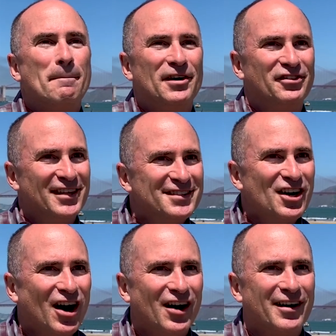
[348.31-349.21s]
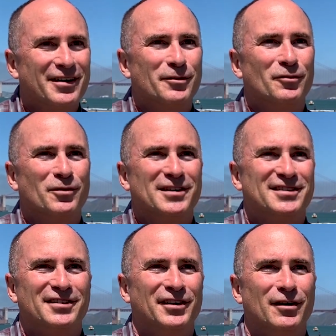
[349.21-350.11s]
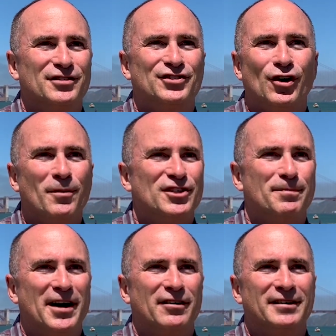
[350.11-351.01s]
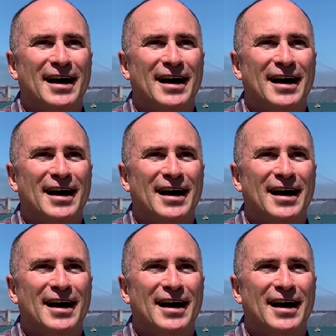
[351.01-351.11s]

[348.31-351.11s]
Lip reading: but this car was, you know, so much better.